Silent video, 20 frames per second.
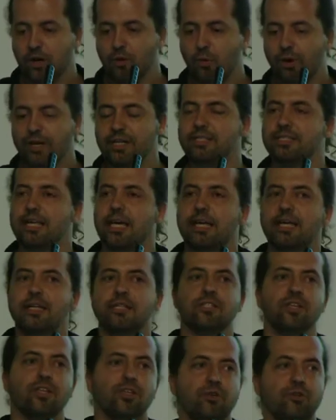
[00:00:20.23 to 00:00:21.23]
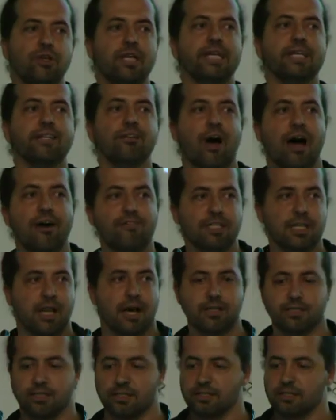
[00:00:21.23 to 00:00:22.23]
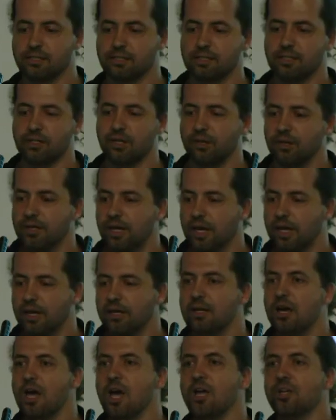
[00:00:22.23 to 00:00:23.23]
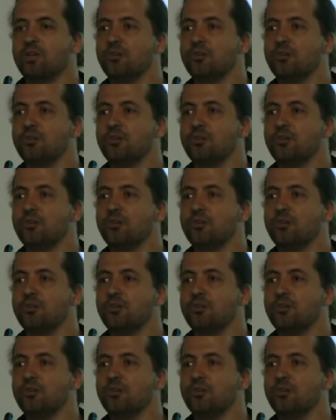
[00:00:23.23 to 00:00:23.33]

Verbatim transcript: What he said is, you need a driver's license, okay?